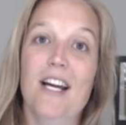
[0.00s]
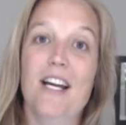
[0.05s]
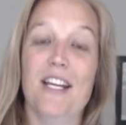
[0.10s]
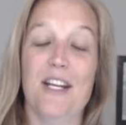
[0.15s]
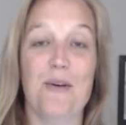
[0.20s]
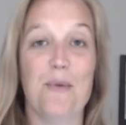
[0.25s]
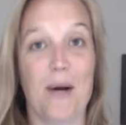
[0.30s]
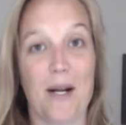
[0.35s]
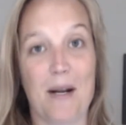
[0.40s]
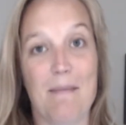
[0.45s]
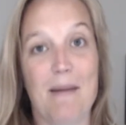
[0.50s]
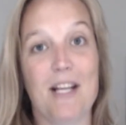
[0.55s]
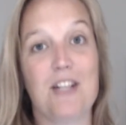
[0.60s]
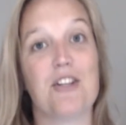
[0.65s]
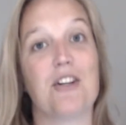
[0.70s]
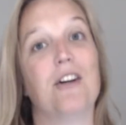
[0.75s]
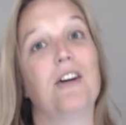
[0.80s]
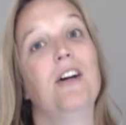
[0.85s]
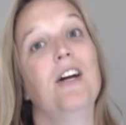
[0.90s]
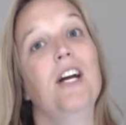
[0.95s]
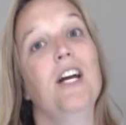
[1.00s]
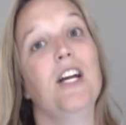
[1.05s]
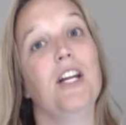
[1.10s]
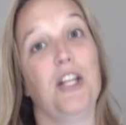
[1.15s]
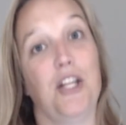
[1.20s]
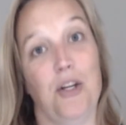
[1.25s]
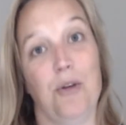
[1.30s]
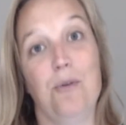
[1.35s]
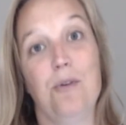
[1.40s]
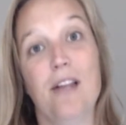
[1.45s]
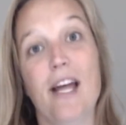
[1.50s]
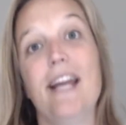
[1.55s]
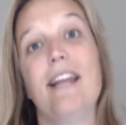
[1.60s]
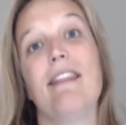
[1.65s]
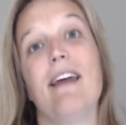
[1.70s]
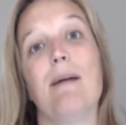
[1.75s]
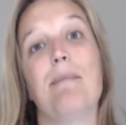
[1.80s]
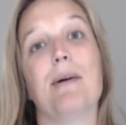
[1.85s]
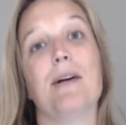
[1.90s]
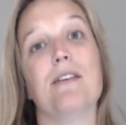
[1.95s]
You want to make sure you like
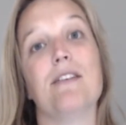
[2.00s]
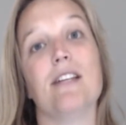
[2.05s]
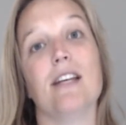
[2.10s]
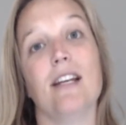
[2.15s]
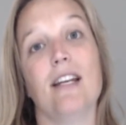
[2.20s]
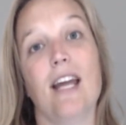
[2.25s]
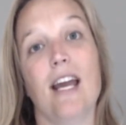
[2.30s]
that person.